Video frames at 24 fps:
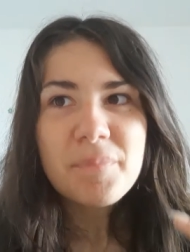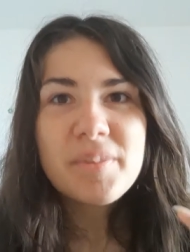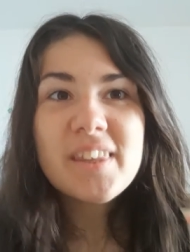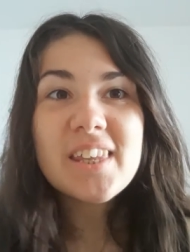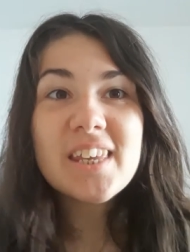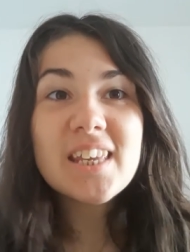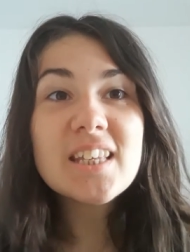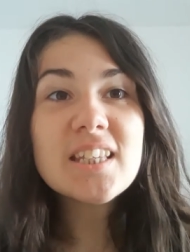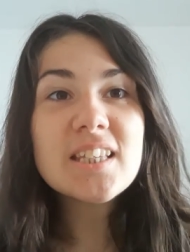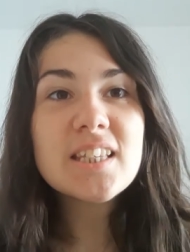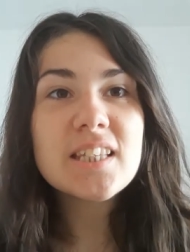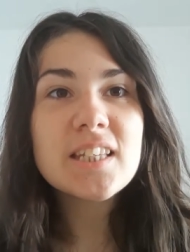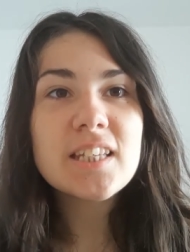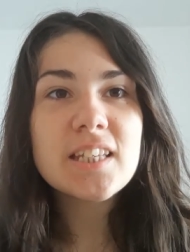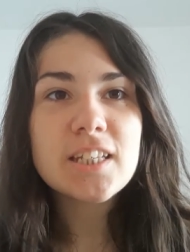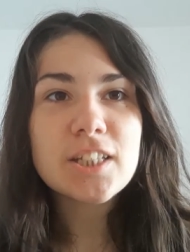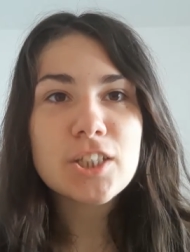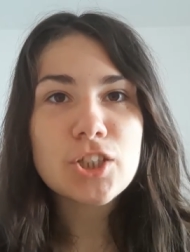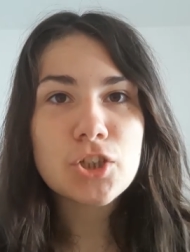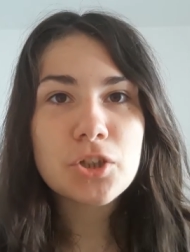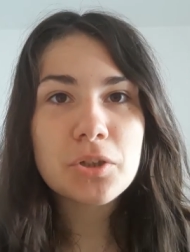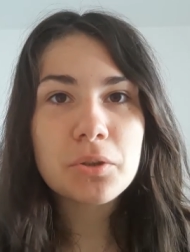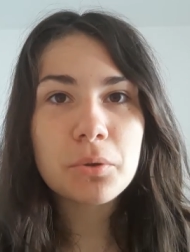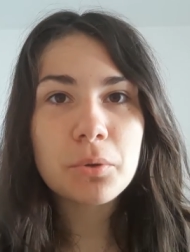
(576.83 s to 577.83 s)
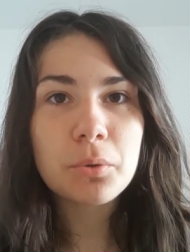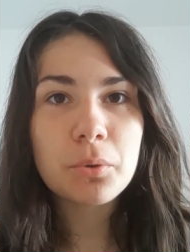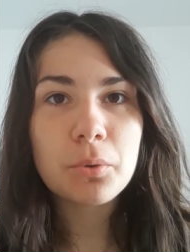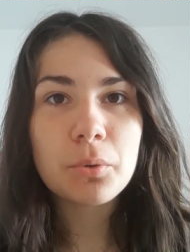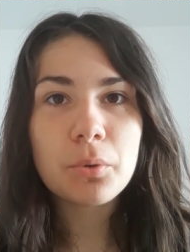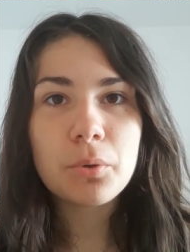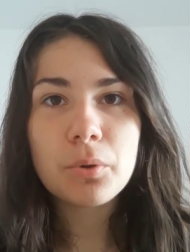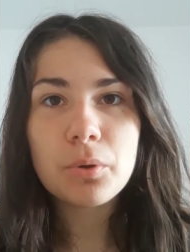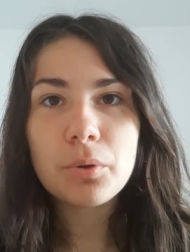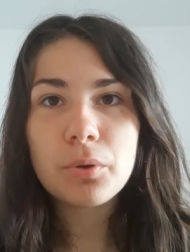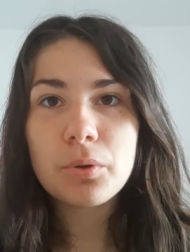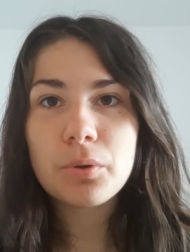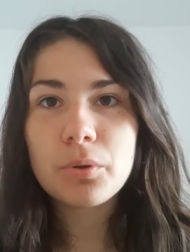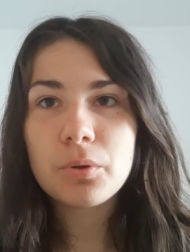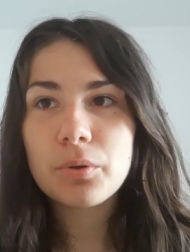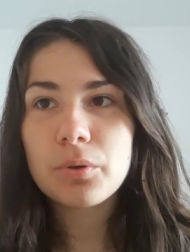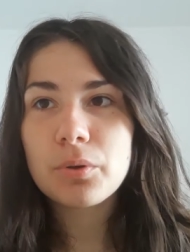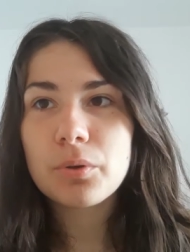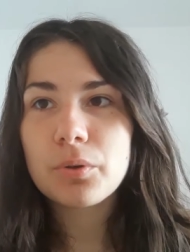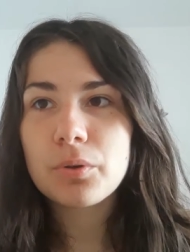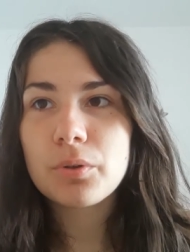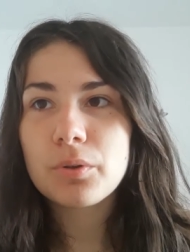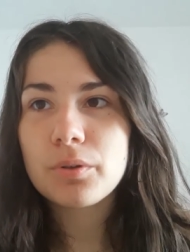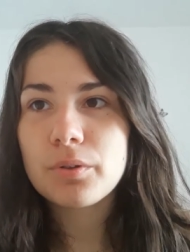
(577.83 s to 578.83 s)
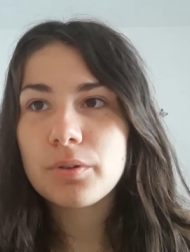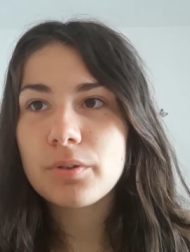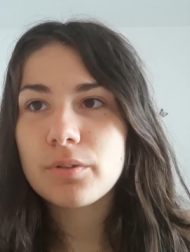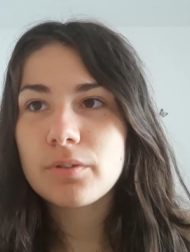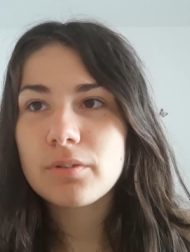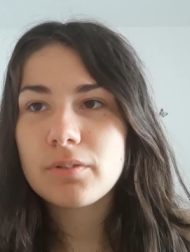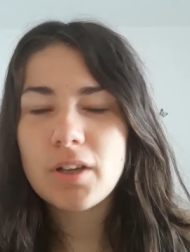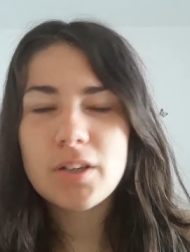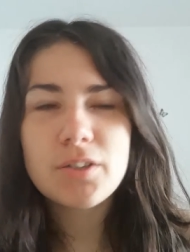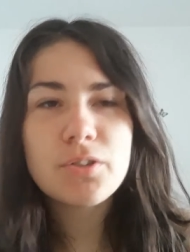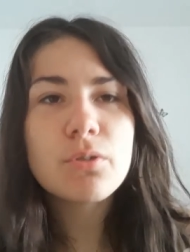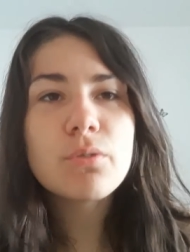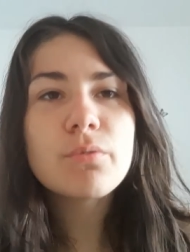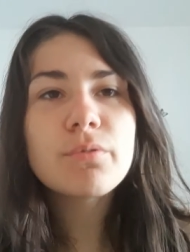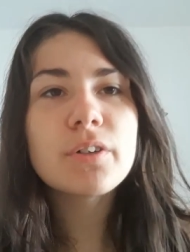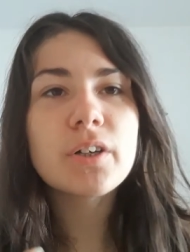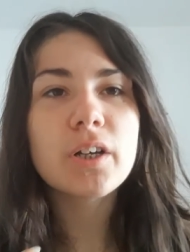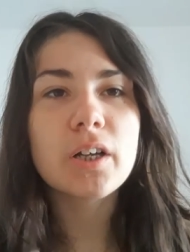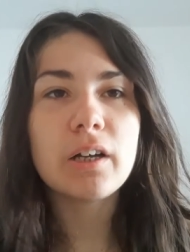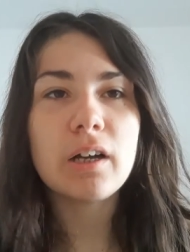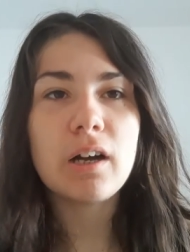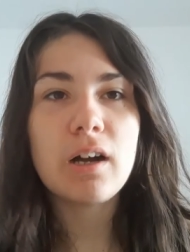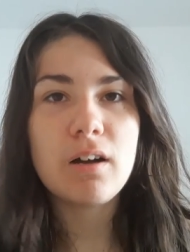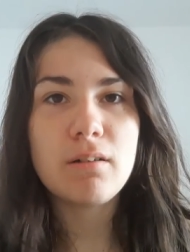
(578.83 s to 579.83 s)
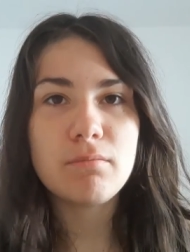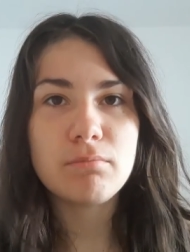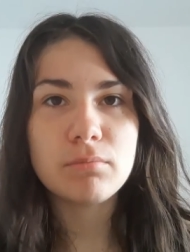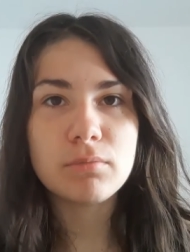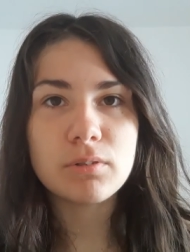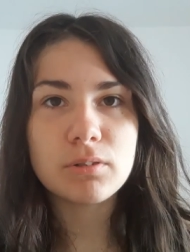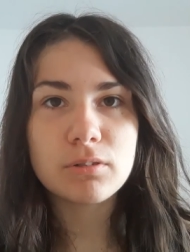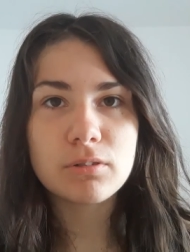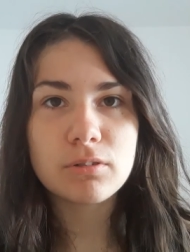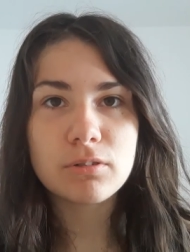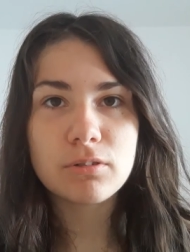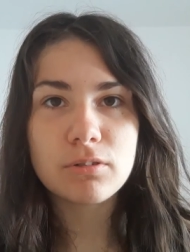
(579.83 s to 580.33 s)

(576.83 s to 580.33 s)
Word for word: easier to not overcome,